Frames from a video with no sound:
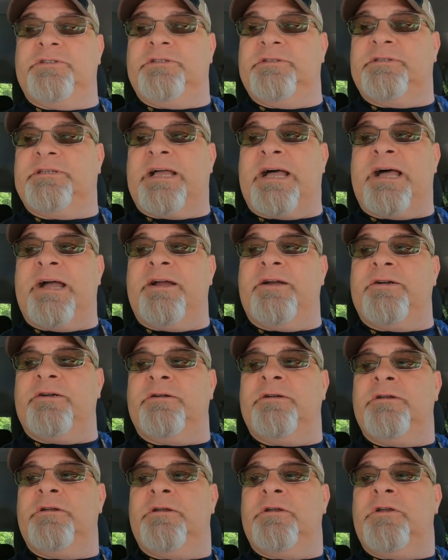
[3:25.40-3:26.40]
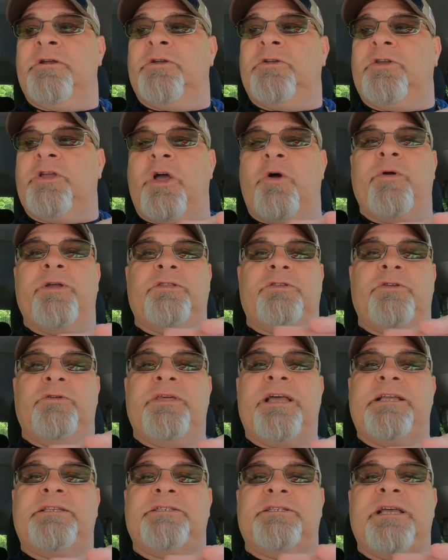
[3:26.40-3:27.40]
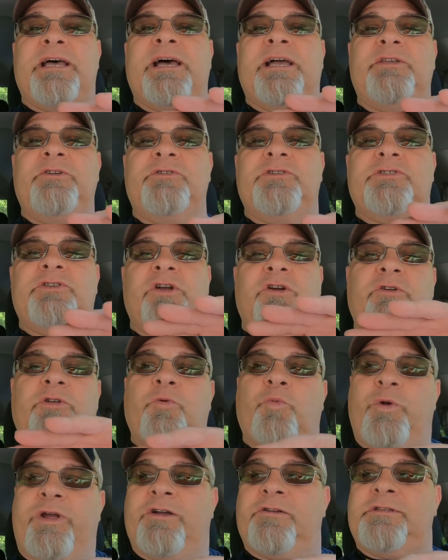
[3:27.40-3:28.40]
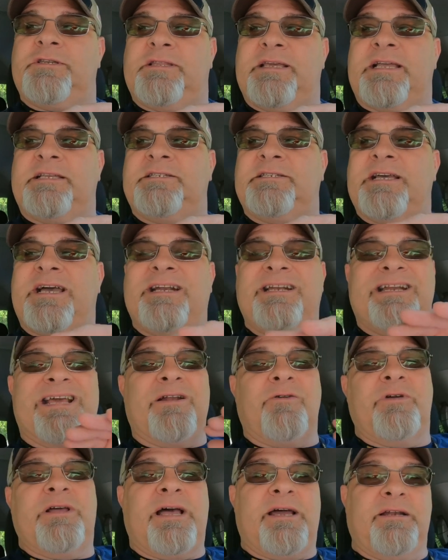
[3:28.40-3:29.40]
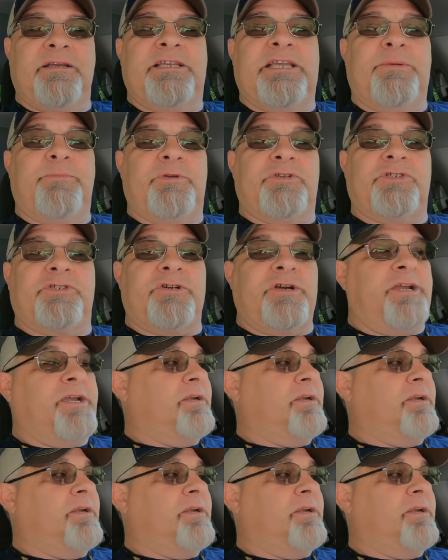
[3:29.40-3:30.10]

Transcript: tire going to that side, you just turn your wheel to that side, and that'll kind of keep you straight.